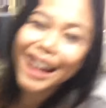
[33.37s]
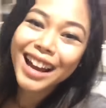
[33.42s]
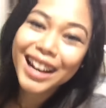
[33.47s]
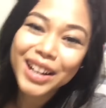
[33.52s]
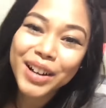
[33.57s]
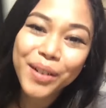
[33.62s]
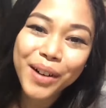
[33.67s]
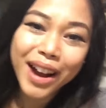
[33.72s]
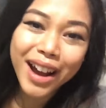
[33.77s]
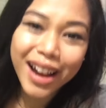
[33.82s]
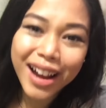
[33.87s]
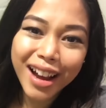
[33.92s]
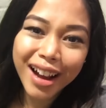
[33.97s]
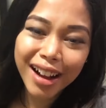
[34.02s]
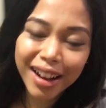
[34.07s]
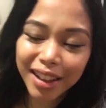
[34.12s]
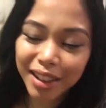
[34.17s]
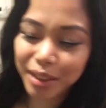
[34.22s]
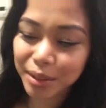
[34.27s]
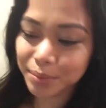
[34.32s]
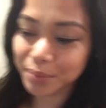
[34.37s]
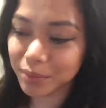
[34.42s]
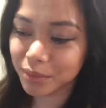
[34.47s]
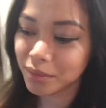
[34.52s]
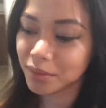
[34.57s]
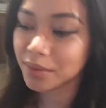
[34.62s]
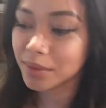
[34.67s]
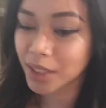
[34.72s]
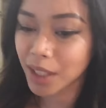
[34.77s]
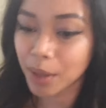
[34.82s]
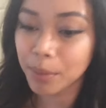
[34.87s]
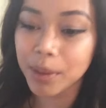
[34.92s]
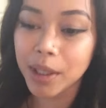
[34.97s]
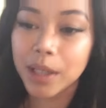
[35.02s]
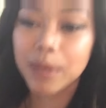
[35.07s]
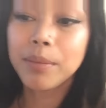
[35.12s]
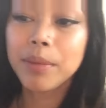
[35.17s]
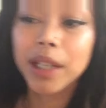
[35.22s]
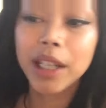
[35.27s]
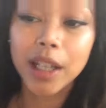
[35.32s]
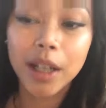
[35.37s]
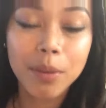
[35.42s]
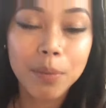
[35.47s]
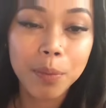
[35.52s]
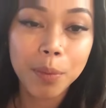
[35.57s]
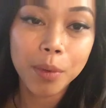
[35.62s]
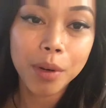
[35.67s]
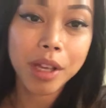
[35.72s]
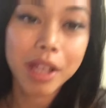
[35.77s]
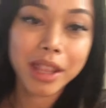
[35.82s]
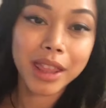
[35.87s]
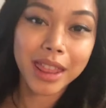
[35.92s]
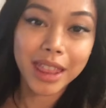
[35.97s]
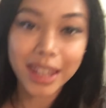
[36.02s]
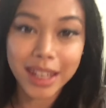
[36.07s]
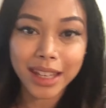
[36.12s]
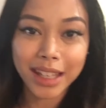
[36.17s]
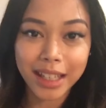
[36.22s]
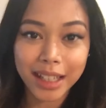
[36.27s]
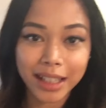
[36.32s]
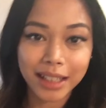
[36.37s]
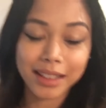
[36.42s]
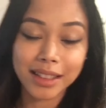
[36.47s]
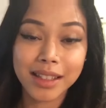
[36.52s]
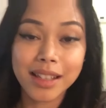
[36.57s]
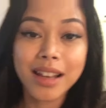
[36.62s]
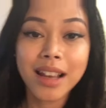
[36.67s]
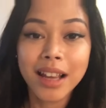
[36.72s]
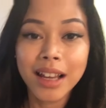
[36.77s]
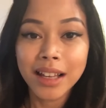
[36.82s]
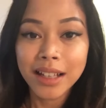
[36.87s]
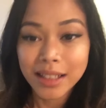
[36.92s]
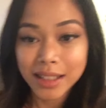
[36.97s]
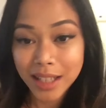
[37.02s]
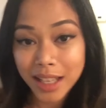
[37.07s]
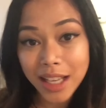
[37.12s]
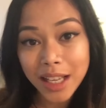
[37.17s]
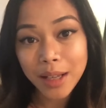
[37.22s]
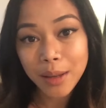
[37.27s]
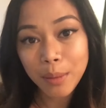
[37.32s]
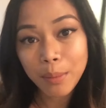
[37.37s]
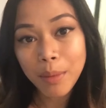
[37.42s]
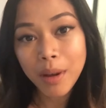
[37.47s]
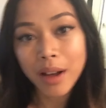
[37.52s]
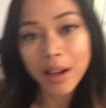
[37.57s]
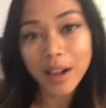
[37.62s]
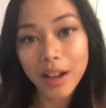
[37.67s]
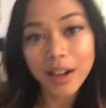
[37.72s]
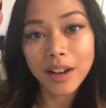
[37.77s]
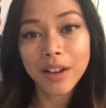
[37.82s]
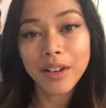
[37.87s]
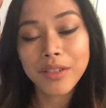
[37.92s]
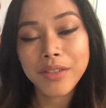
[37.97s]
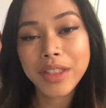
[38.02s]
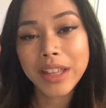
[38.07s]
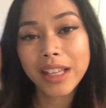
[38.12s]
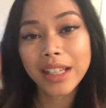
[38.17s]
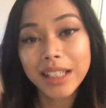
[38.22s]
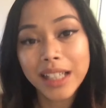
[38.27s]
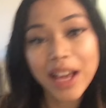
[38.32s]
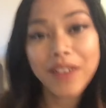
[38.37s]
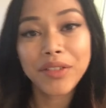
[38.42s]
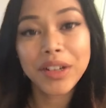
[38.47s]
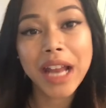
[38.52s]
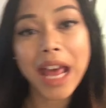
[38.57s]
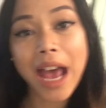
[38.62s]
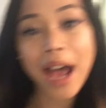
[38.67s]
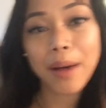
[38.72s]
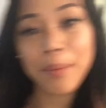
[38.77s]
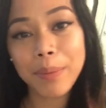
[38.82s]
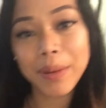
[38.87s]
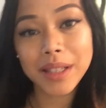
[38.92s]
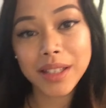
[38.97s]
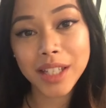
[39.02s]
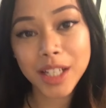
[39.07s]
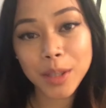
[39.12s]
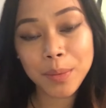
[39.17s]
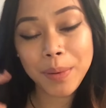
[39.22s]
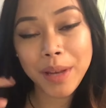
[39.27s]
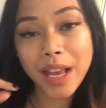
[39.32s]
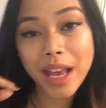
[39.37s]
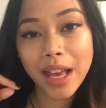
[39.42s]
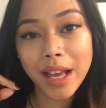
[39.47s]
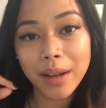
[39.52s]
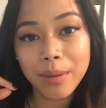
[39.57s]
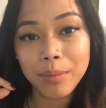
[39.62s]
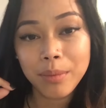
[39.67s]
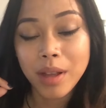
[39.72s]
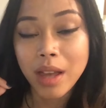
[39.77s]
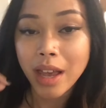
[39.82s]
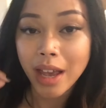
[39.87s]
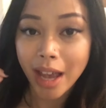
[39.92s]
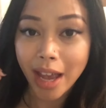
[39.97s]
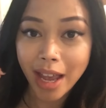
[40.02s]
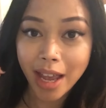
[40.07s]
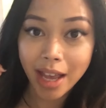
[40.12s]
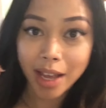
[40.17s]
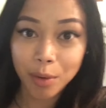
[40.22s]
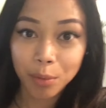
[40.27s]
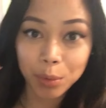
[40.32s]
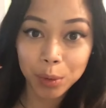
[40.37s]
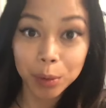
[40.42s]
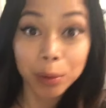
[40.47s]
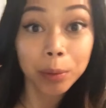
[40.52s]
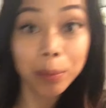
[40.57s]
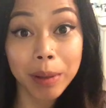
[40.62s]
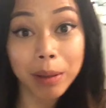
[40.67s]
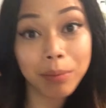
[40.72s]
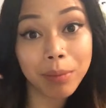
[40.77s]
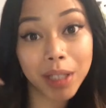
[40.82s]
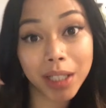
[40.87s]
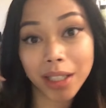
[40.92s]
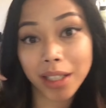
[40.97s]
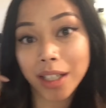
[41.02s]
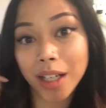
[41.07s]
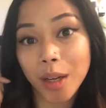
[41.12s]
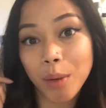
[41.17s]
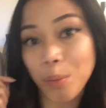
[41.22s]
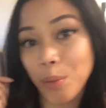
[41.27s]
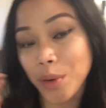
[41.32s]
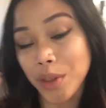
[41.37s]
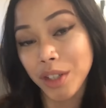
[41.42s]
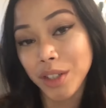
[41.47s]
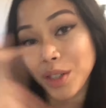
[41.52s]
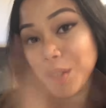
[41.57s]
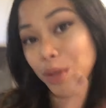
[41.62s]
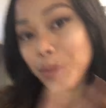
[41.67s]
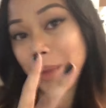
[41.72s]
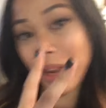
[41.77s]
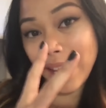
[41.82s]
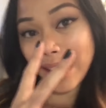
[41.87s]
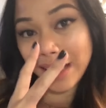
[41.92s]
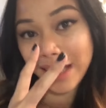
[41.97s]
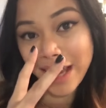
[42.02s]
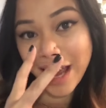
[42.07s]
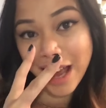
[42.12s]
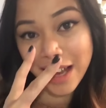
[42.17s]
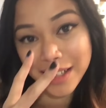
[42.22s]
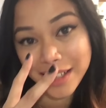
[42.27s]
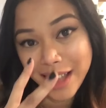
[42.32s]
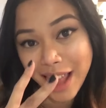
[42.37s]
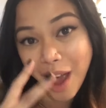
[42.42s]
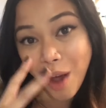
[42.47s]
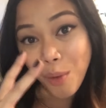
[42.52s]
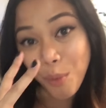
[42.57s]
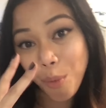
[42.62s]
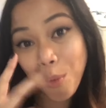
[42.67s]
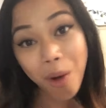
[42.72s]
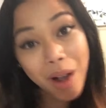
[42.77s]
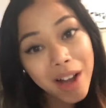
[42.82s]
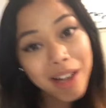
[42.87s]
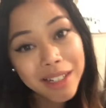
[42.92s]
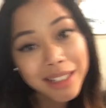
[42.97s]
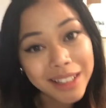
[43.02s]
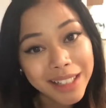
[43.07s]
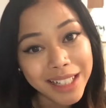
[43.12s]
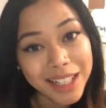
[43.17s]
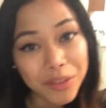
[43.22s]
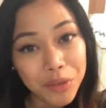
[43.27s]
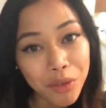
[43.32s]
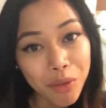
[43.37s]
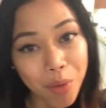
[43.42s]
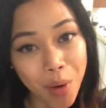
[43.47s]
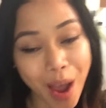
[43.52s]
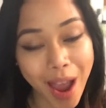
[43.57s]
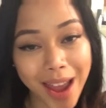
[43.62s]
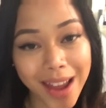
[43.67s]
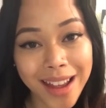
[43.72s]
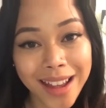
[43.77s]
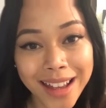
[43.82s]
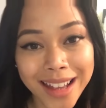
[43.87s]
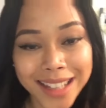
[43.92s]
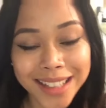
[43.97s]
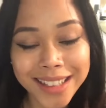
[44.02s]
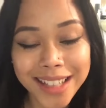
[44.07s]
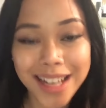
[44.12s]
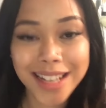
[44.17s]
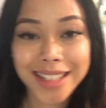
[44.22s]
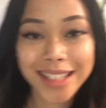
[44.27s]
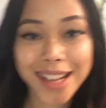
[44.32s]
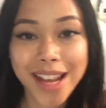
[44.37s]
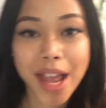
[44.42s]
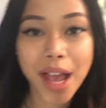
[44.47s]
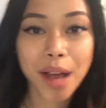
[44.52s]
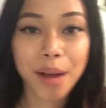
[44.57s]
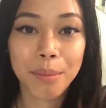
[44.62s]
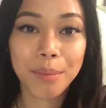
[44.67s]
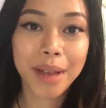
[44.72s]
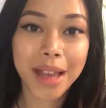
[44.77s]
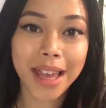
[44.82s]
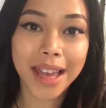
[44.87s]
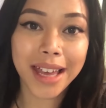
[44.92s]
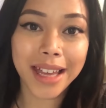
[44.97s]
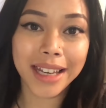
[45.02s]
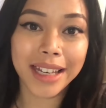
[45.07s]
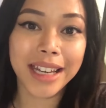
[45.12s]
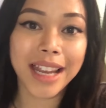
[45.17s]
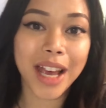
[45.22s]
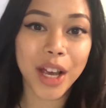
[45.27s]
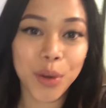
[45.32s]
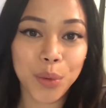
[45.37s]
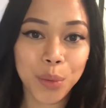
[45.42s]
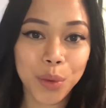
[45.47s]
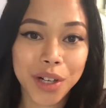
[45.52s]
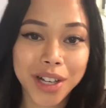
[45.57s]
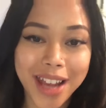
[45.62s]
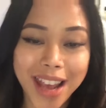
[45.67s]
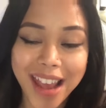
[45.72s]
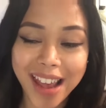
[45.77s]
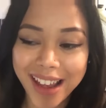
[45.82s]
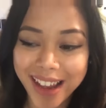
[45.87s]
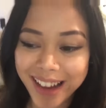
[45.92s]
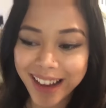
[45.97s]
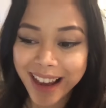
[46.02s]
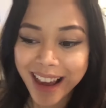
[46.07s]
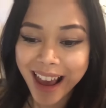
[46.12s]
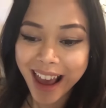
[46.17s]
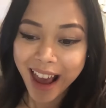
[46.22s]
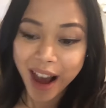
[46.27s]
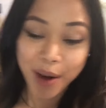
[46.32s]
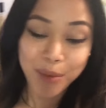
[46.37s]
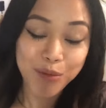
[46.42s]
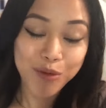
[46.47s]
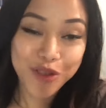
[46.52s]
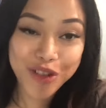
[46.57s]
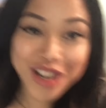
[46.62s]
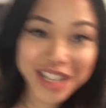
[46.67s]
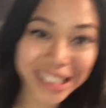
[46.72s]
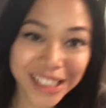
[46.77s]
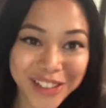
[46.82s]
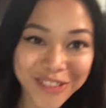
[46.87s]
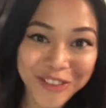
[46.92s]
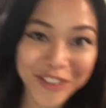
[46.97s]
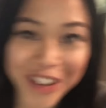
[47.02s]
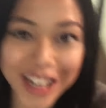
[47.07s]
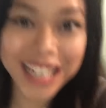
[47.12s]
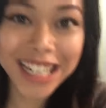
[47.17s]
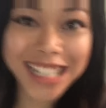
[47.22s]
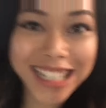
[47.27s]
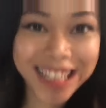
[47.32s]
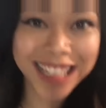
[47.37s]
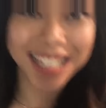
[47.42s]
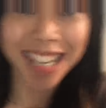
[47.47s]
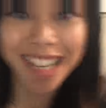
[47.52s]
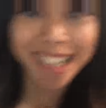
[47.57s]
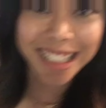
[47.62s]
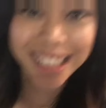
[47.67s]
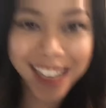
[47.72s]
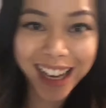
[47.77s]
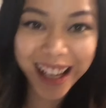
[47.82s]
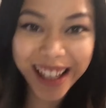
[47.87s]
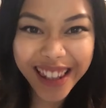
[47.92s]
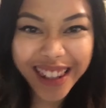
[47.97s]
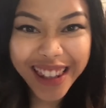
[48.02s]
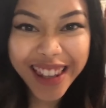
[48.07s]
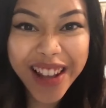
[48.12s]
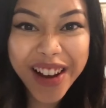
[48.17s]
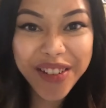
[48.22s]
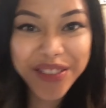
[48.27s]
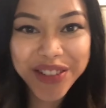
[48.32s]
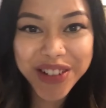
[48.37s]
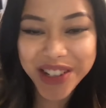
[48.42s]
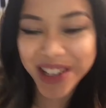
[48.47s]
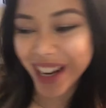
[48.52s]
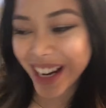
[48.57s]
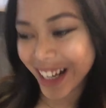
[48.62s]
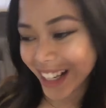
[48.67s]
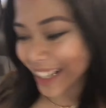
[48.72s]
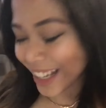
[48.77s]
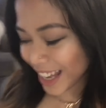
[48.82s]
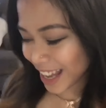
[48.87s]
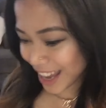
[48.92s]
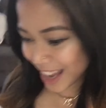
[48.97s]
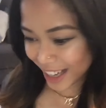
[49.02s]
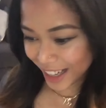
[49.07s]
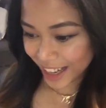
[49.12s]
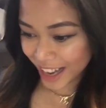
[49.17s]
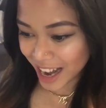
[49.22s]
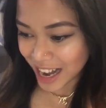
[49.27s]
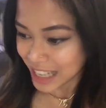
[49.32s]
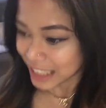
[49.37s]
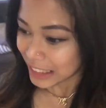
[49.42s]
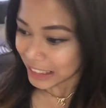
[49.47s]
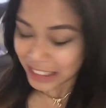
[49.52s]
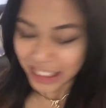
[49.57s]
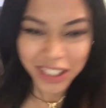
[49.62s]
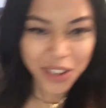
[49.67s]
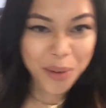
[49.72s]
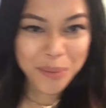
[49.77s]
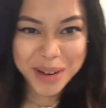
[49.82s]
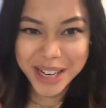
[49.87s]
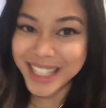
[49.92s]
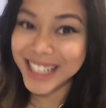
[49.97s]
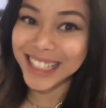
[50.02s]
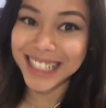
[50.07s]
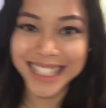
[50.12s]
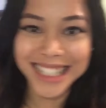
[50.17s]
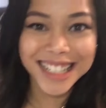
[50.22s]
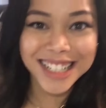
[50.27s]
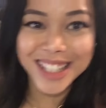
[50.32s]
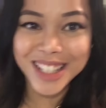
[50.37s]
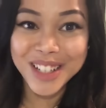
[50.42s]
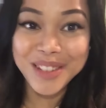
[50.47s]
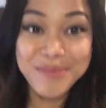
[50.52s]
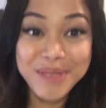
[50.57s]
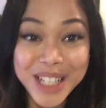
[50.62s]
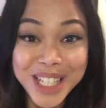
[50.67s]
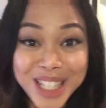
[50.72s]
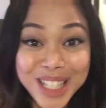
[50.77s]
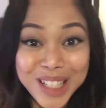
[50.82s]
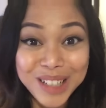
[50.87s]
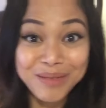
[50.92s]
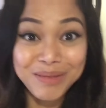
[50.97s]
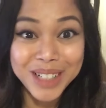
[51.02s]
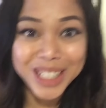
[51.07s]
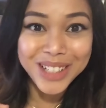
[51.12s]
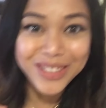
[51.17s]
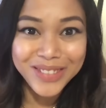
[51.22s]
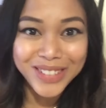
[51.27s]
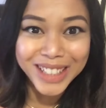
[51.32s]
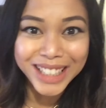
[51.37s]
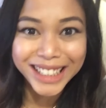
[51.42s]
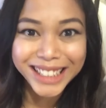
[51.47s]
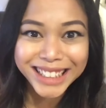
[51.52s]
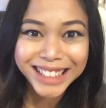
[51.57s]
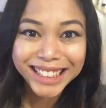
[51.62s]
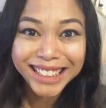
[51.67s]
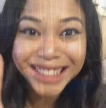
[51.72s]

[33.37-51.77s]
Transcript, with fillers: Anyway, I'm gonna meet up with the team of the 11 app at 6 p.m. and we will be meeting up with the two maniacs that won the giveaway, Daisy M and Edward A. I'm really freaking excited. I love Drake, and oh my God, this is gonna be so much fun.